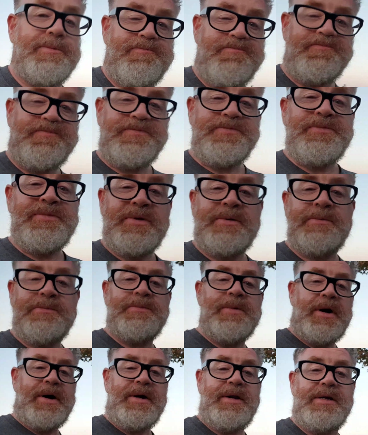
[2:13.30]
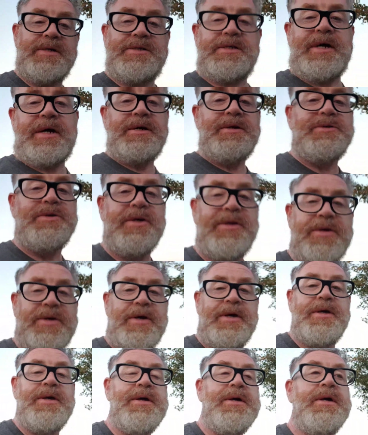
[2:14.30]
a minor secondary
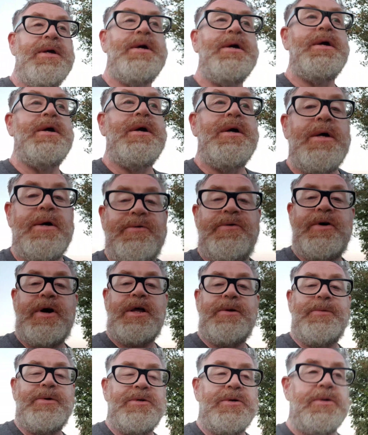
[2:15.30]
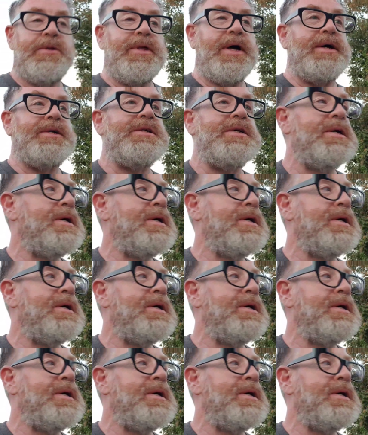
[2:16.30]
thing. Forget about all that.